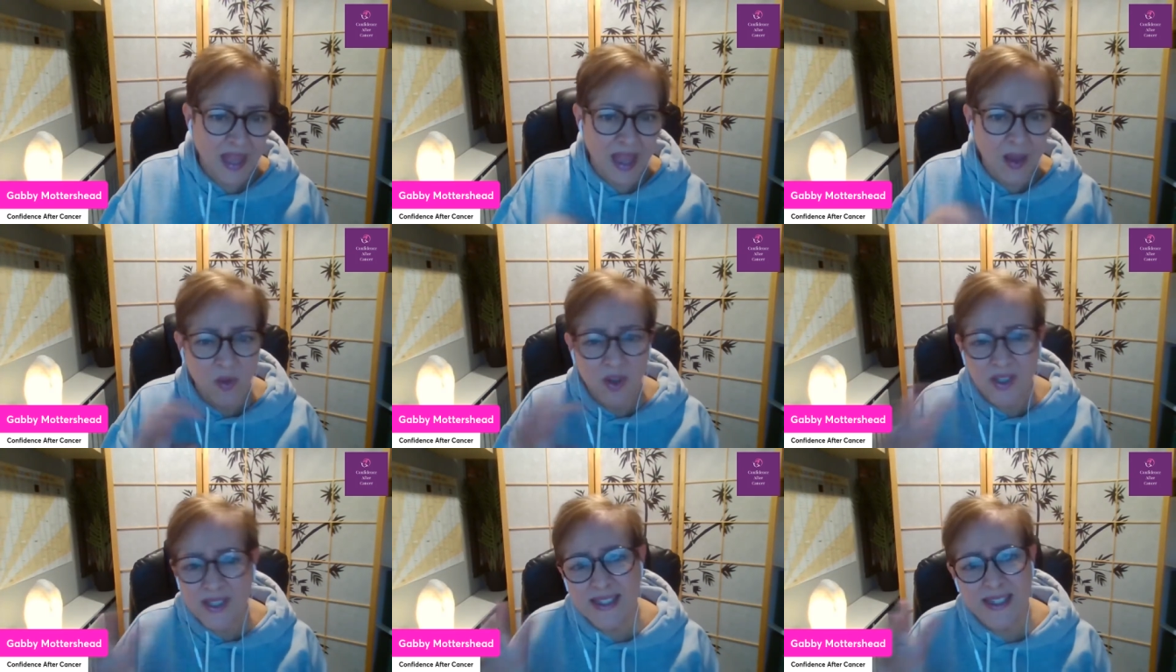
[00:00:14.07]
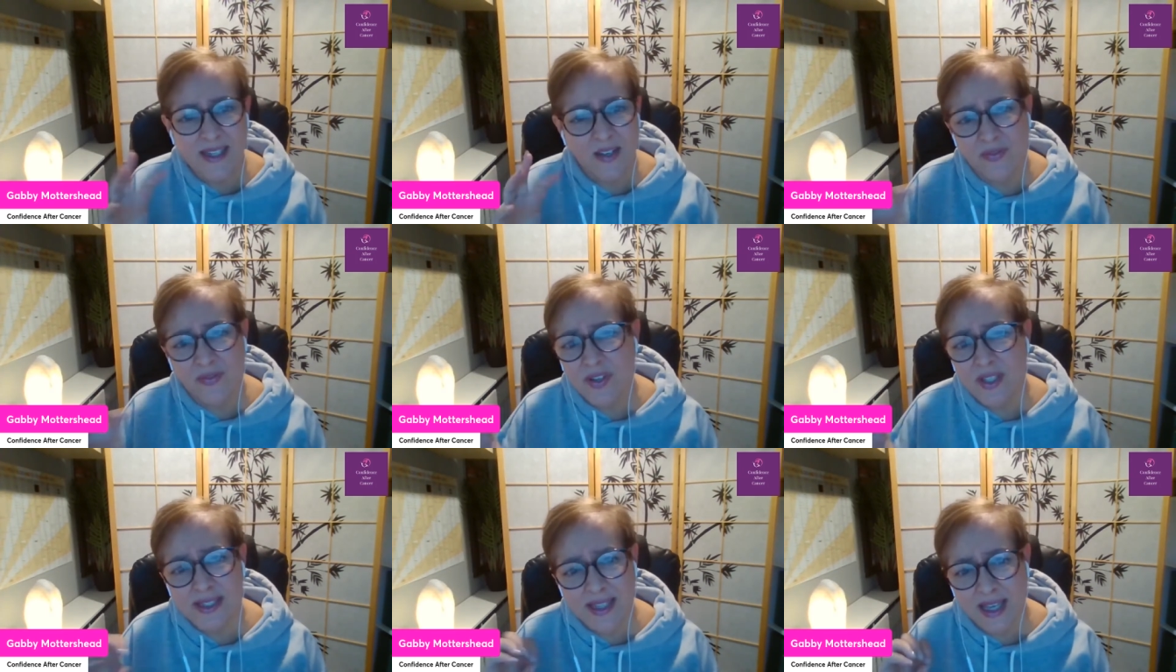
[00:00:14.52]
And what's the
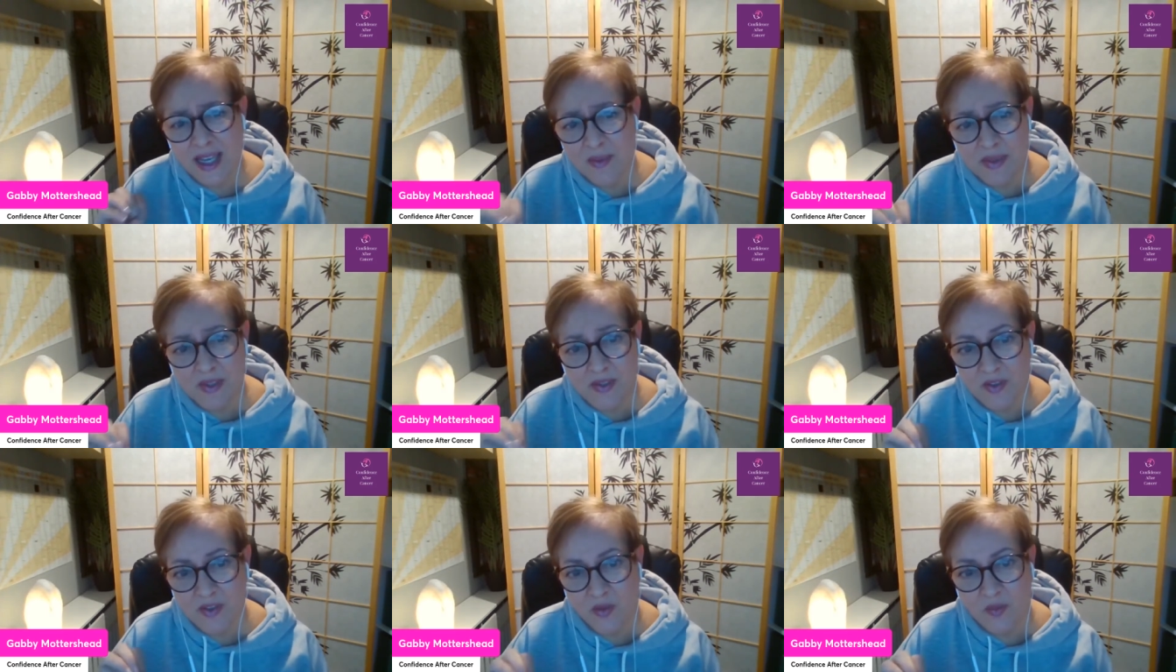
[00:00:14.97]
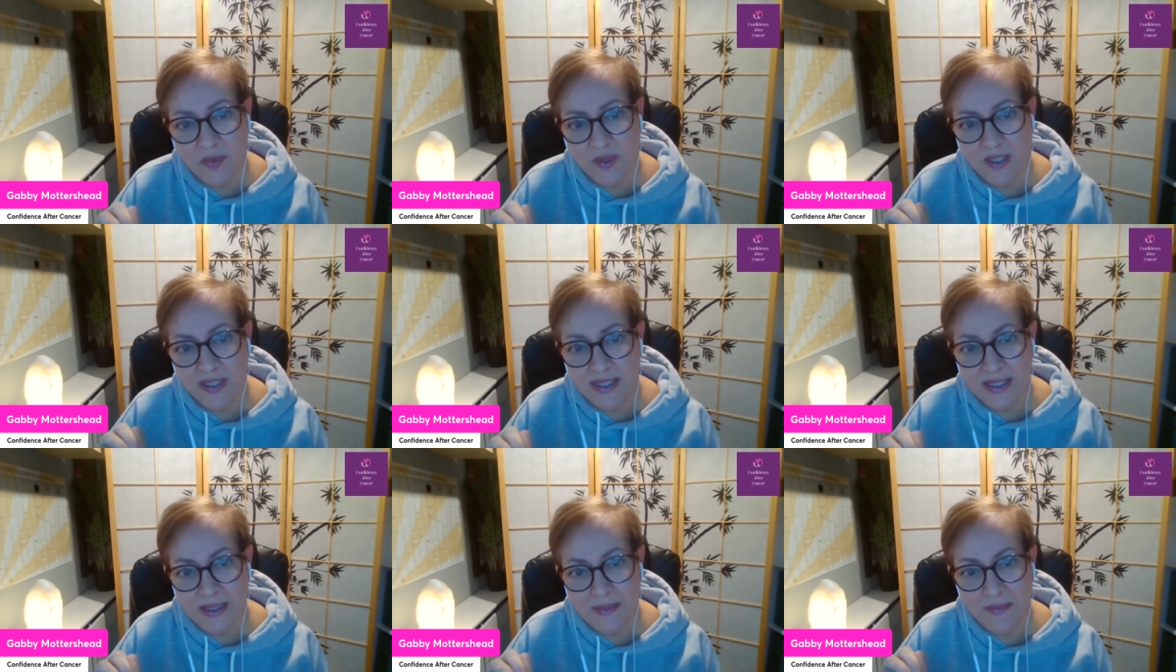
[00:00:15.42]
different types of
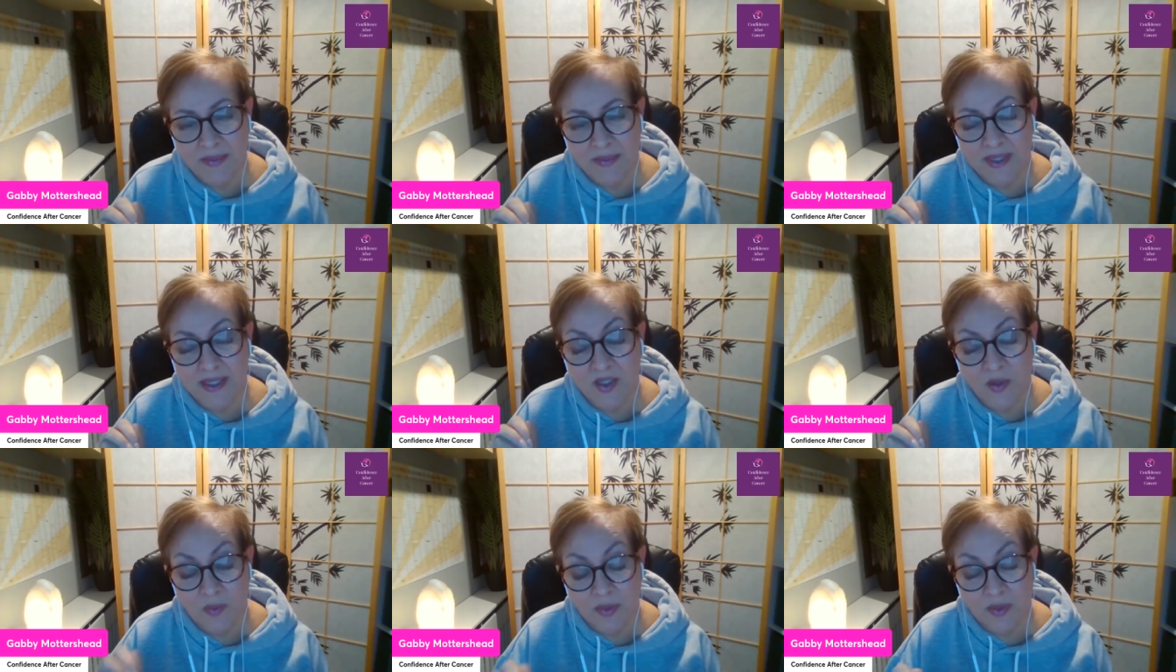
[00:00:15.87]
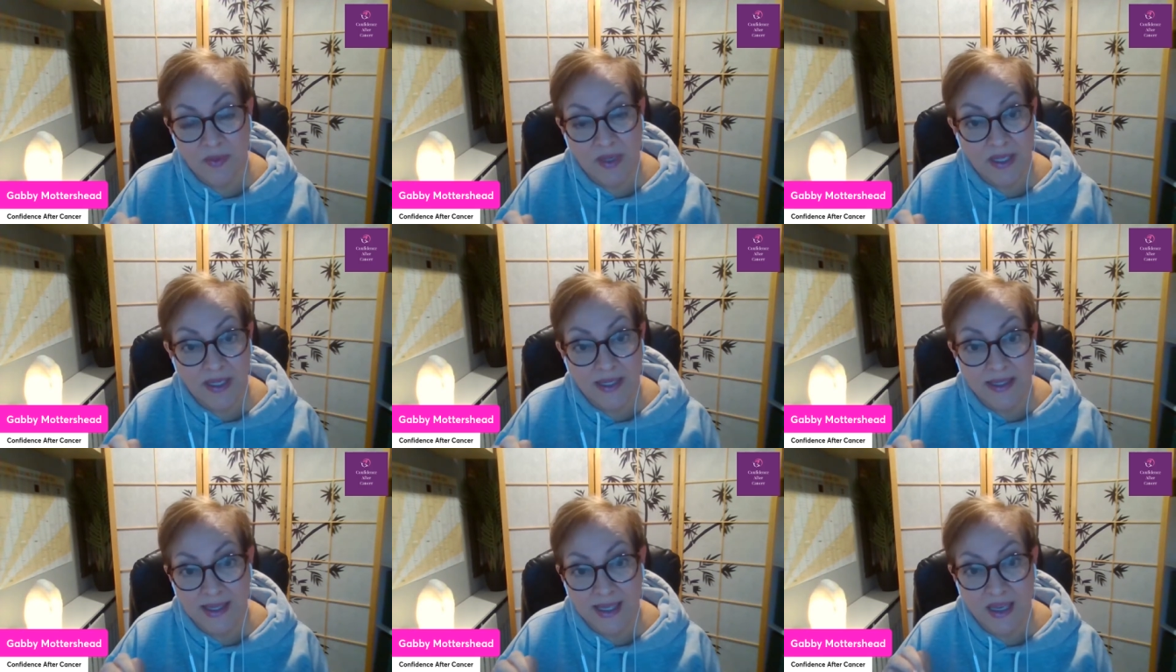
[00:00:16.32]

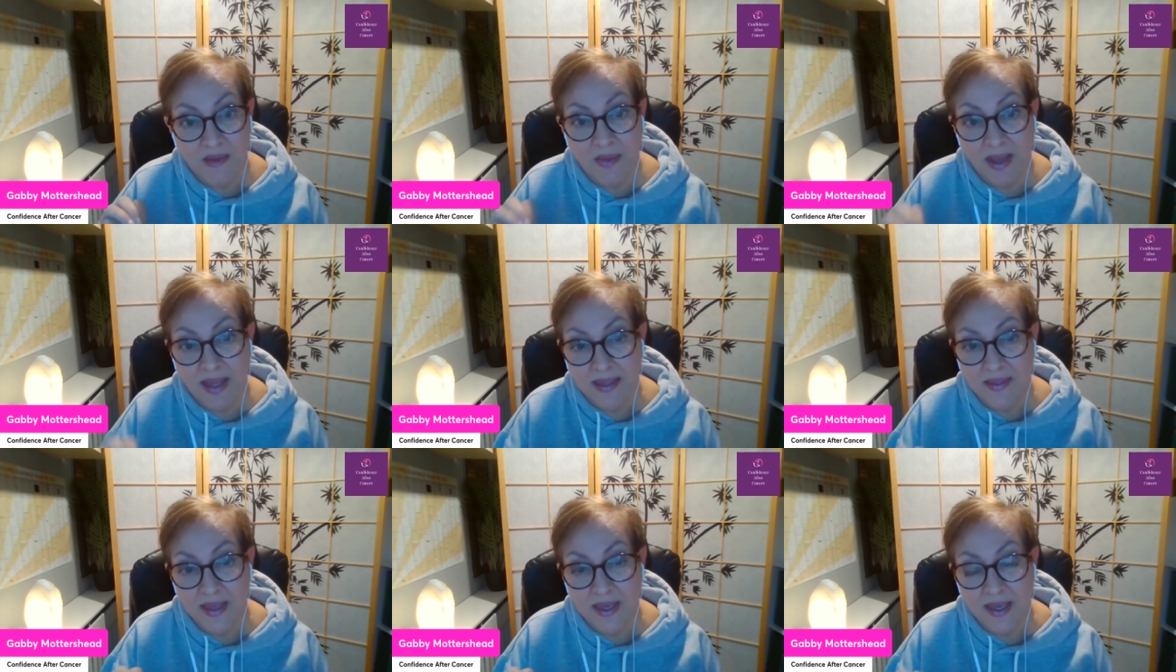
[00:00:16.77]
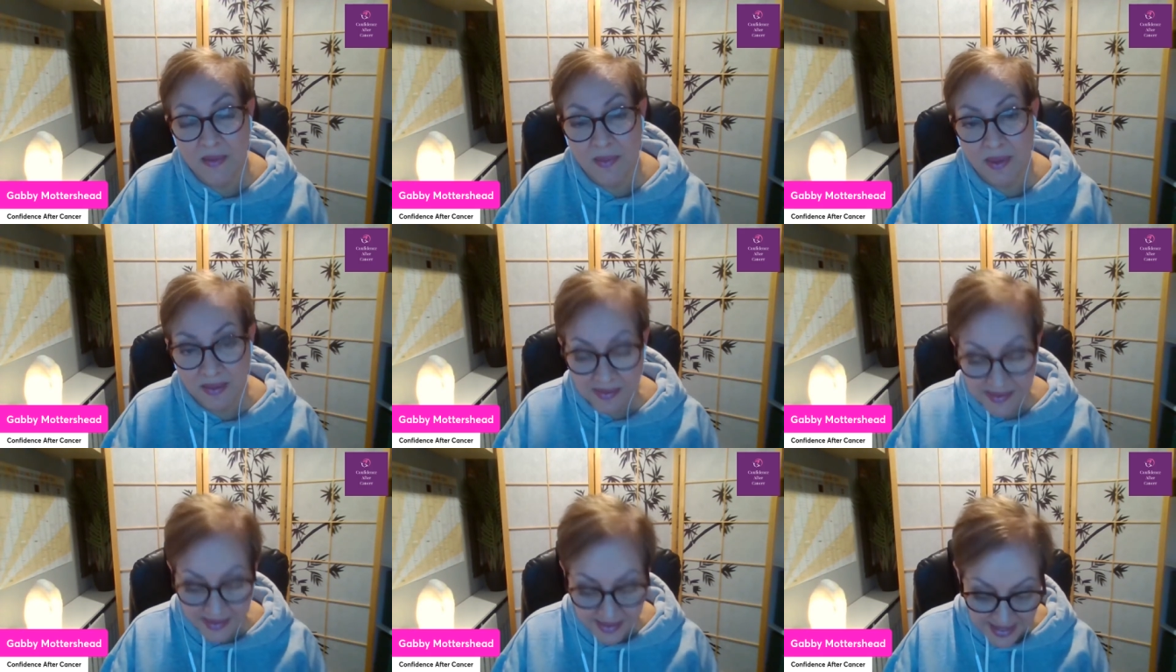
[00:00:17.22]
supplements that you might think
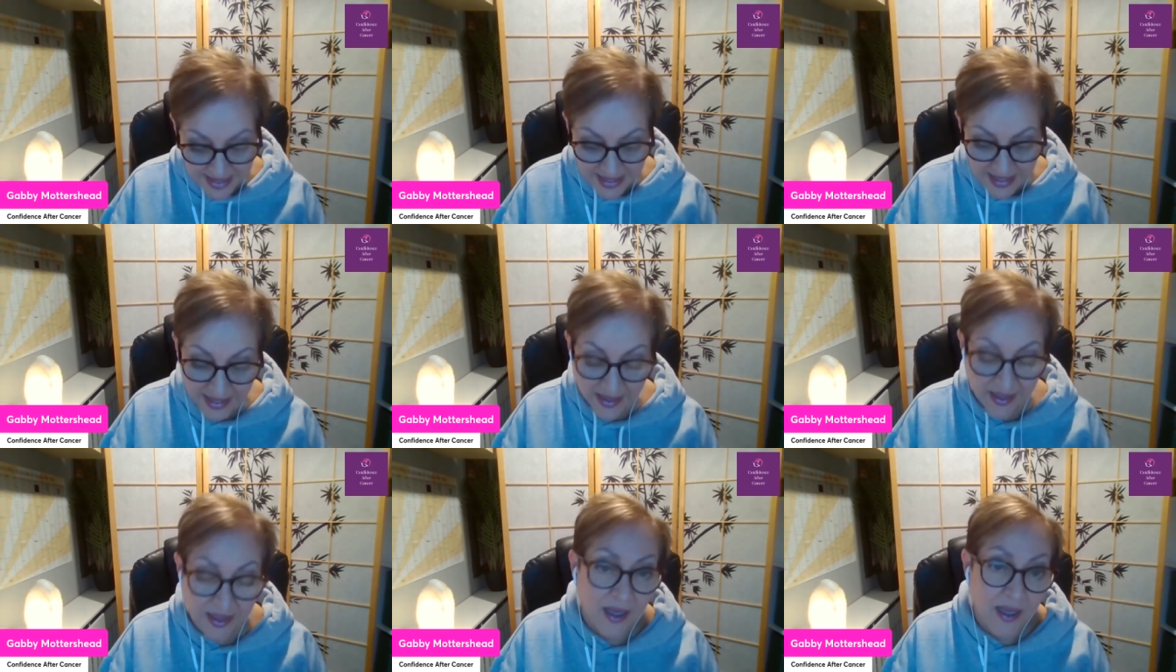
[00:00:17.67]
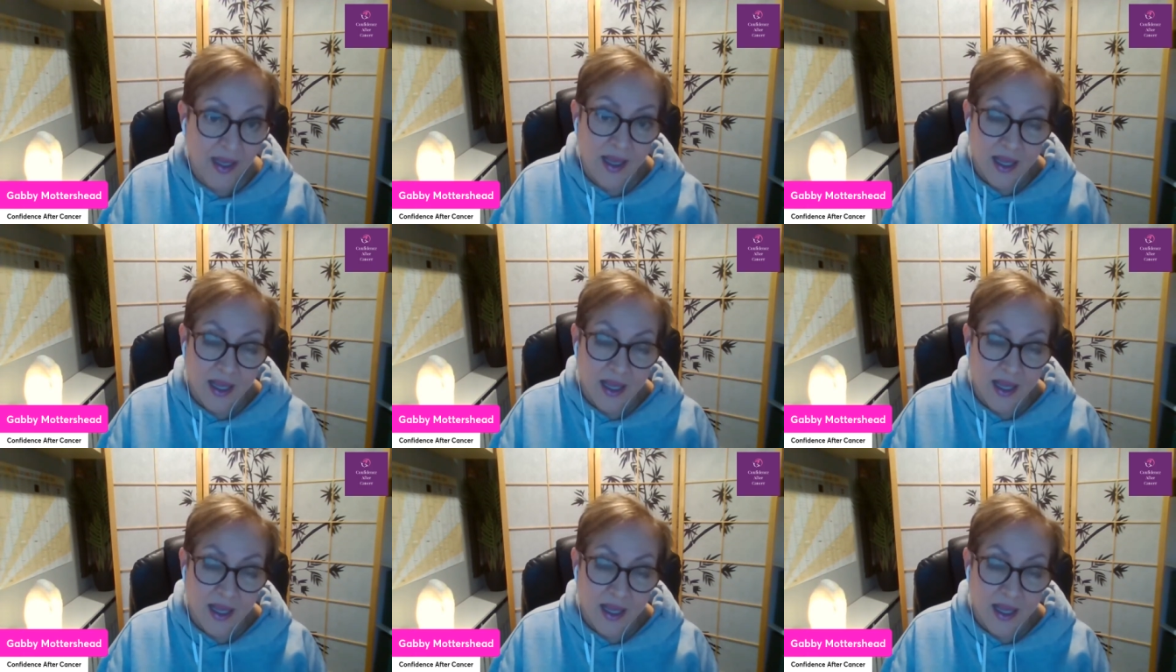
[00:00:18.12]
about taking?